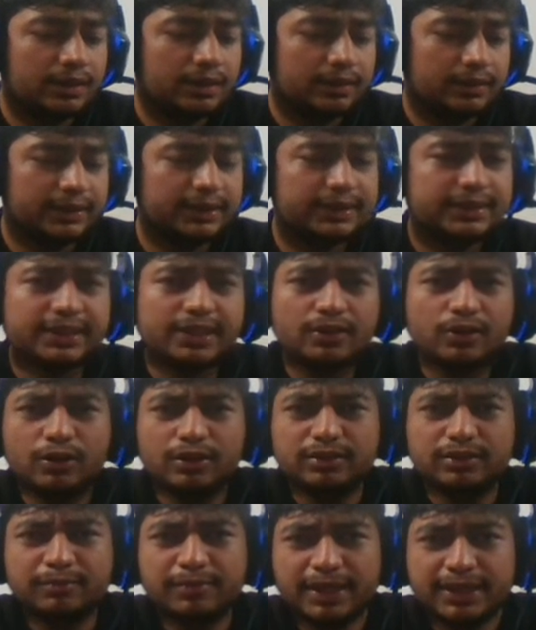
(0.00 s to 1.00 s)
these are
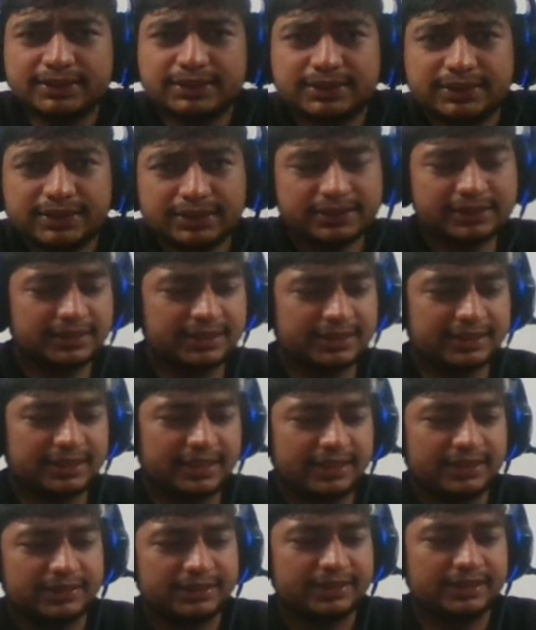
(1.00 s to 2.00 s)
all the balance changes,
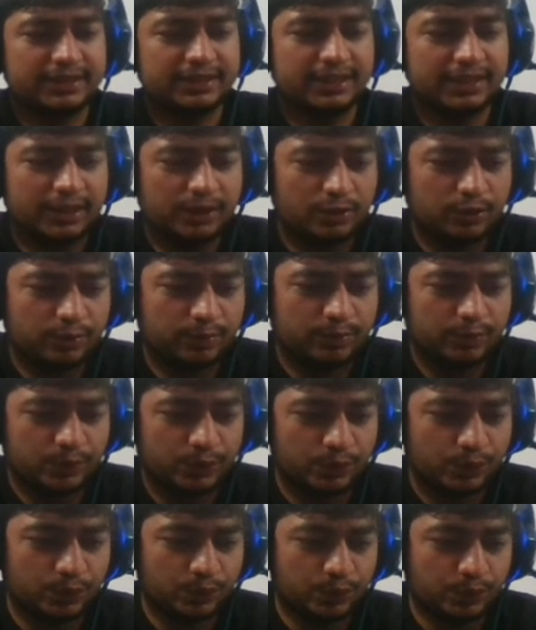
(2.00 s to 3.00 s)
guys. I hope
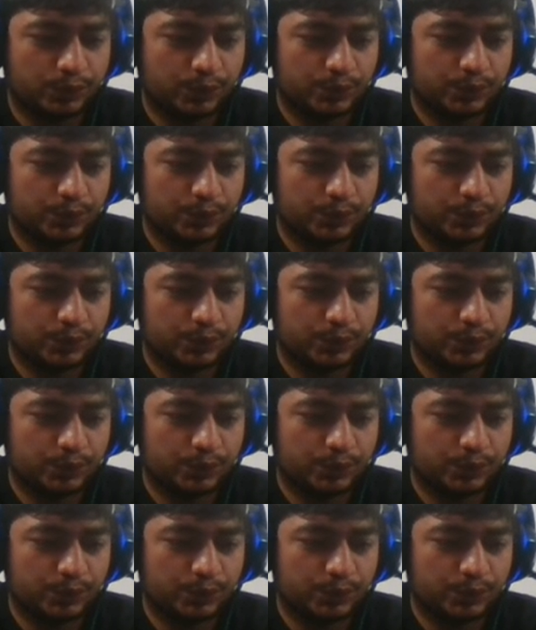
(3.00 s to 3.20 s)
you